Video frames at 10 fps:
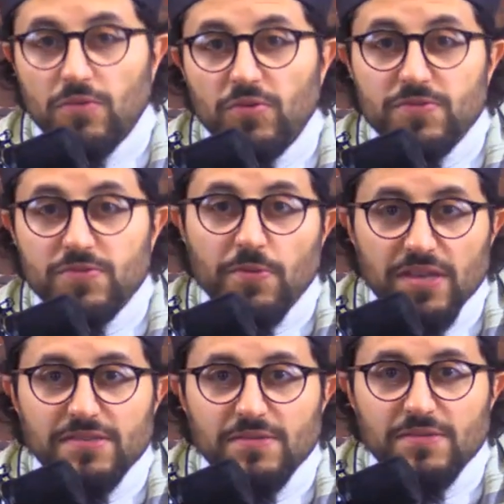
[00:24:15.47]

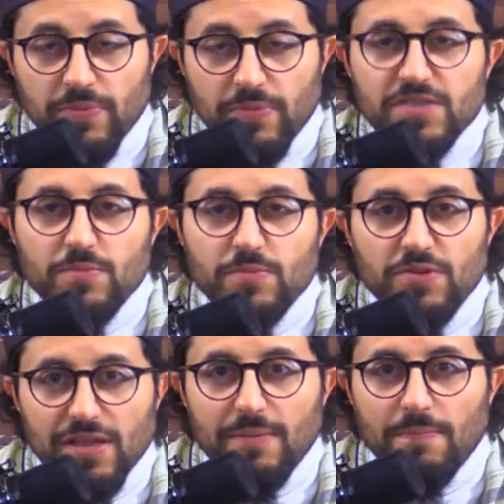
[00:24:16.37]
permissible in
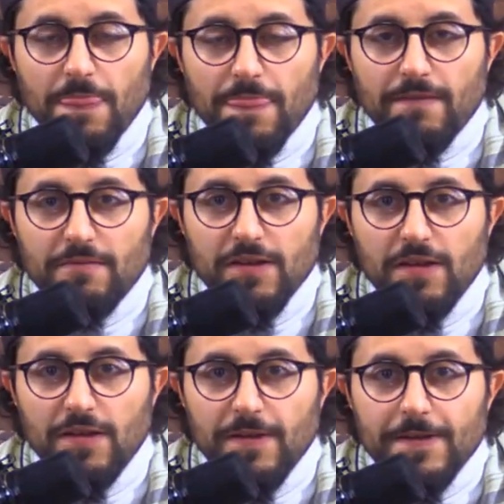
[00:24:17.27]
Islam, right?
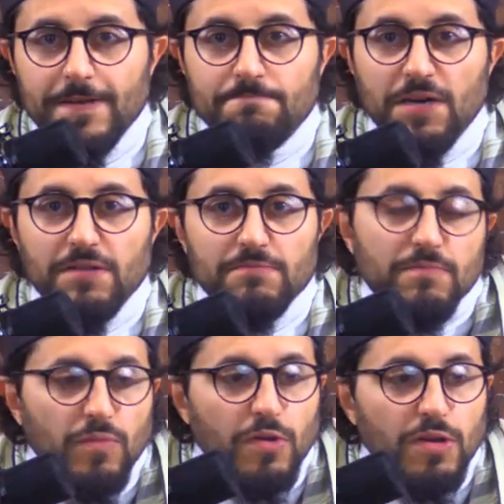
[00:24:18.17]
But
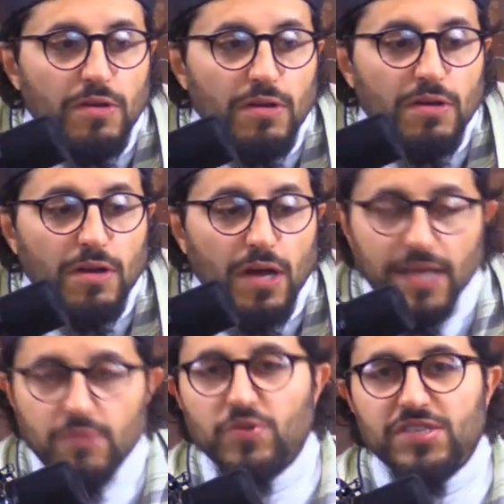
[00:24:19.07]

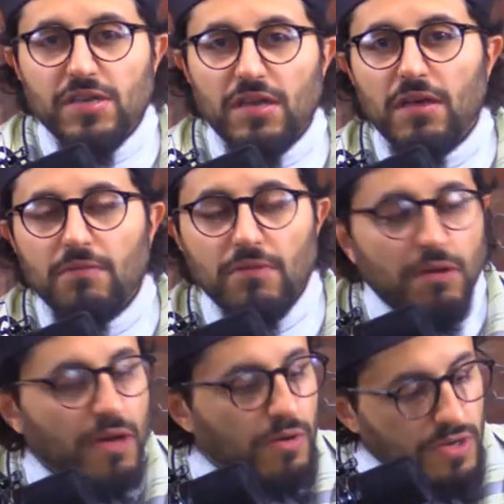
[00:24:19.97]
I would say,
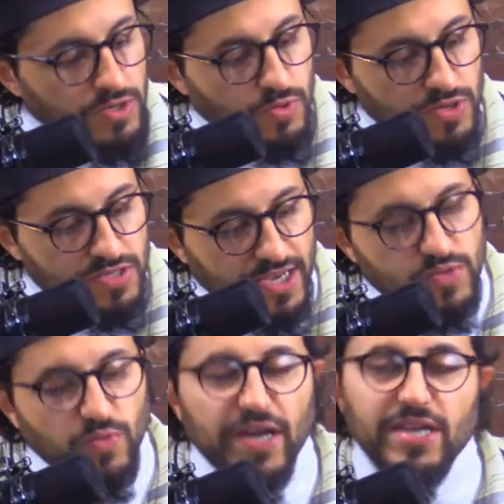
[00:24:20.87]
I don't endorse
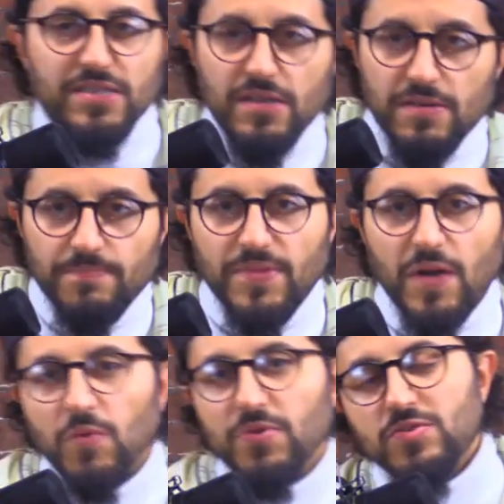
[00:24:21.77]
X, Y, and Z. I
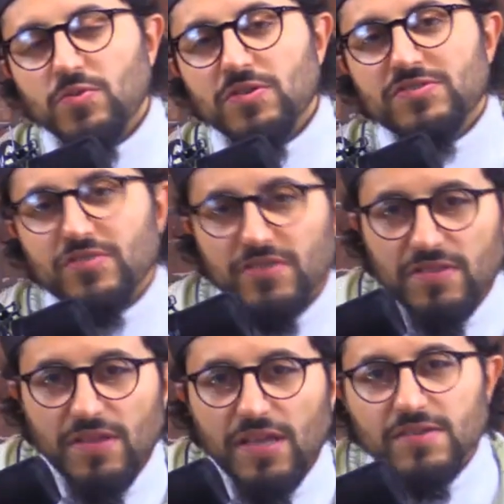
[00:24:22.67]
won't endorse certain
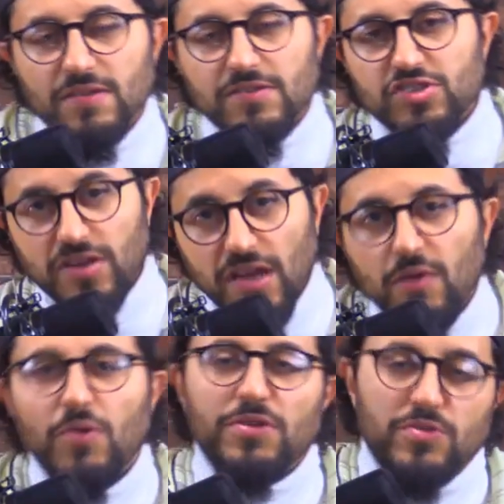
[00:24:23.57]
things, and Sharia
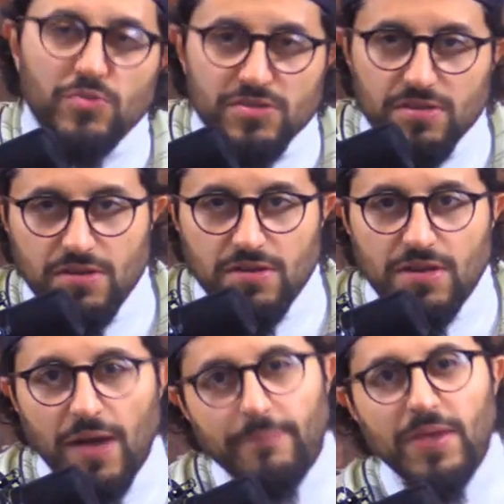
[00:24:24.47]
won't endorse it.
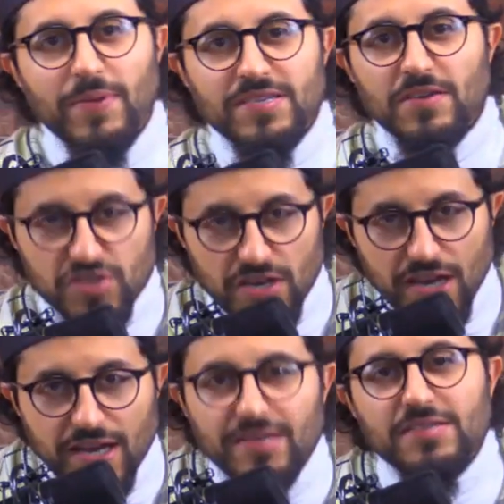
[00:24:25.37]
Not me myself.
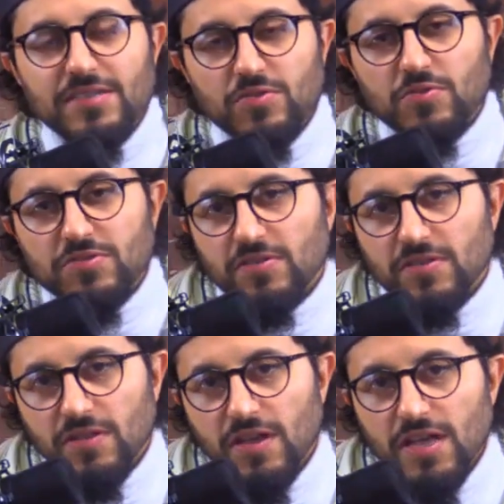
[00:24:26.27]
Sharia doesn't endorse
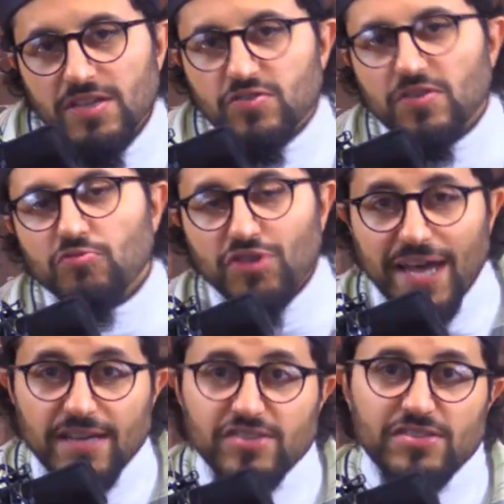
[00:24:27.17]
certain
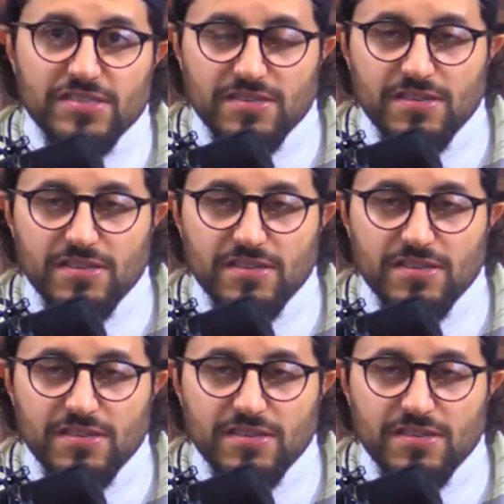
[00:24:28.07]
reactions.